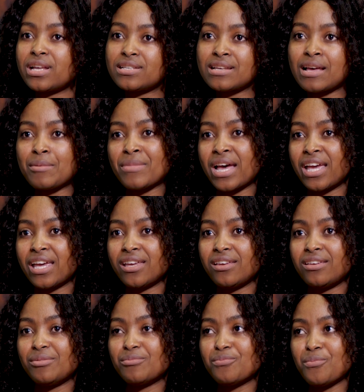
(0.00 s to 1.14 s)
better
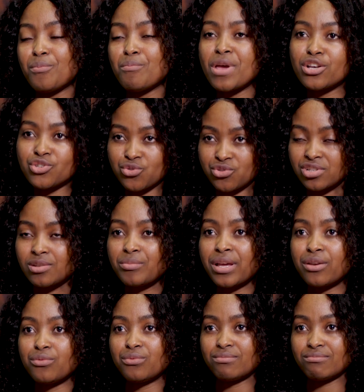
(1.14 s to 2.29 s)
my mentorship
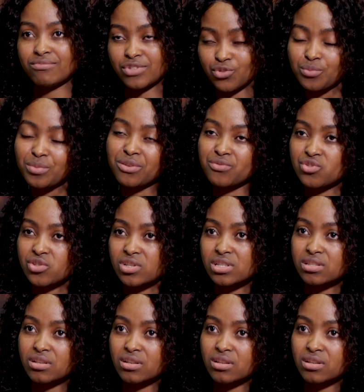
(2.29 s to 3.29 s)
and supervision